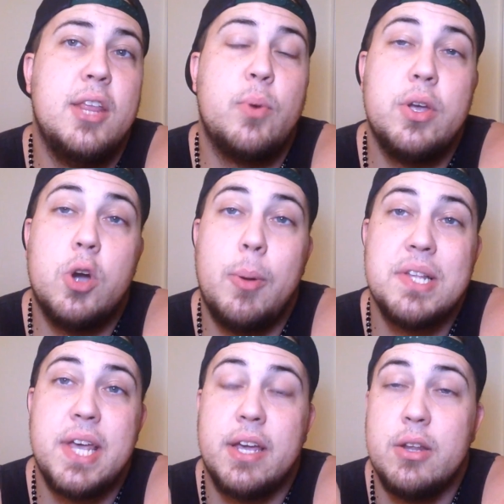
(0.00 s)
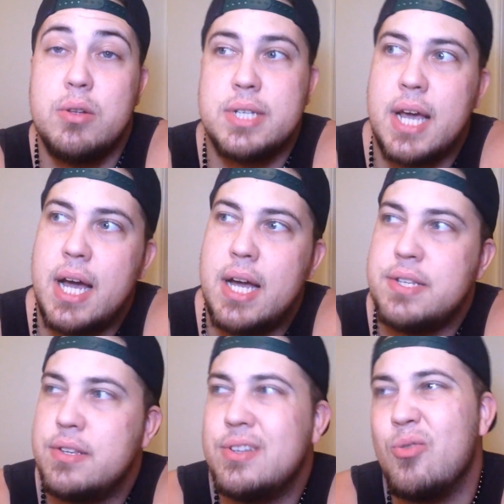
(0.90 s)
Either way you go about taking notes,
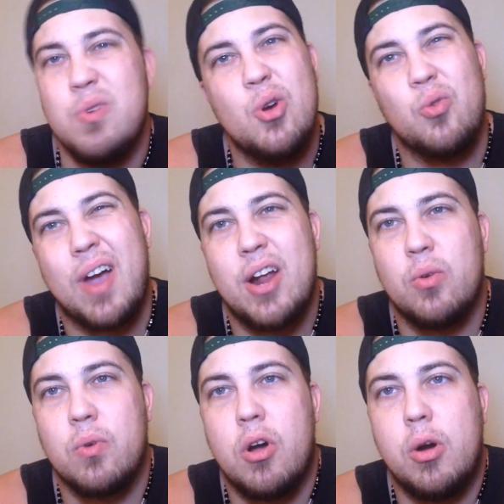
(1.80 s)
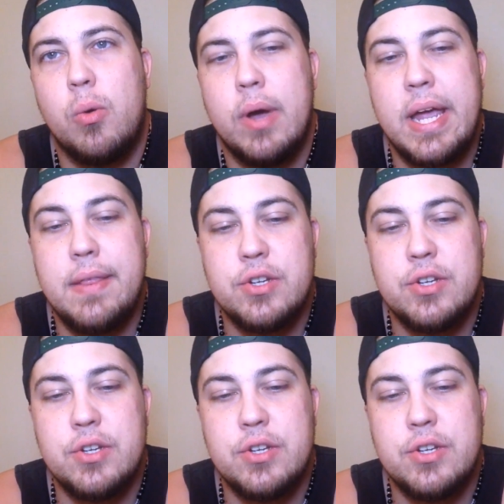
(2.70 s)
guys, there's no real right or wrong way.